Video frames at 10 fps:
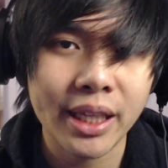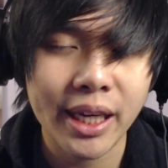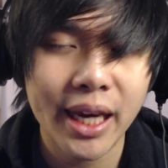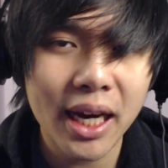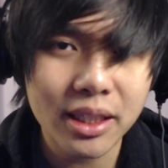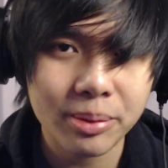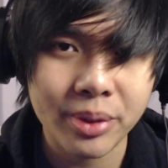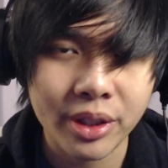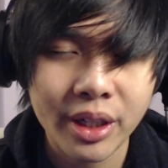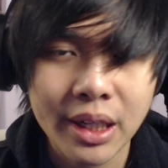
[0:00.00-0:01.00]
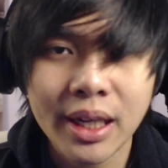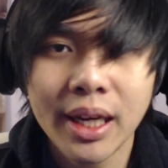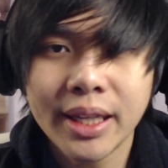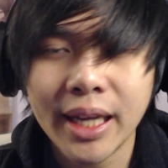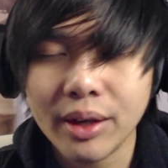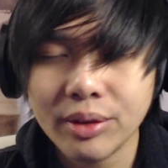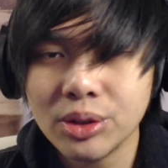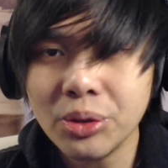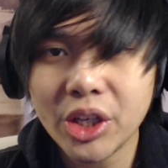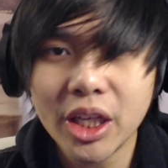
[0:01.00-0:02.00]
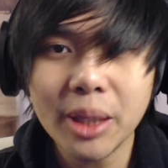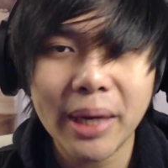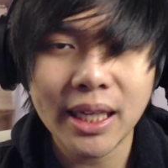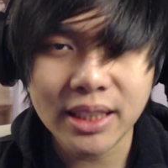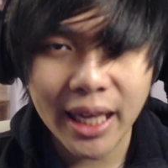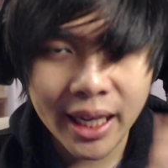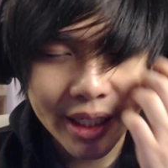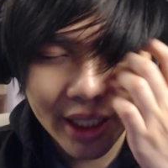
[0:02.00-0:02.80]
and caliber. Now, Dewa Kipas ended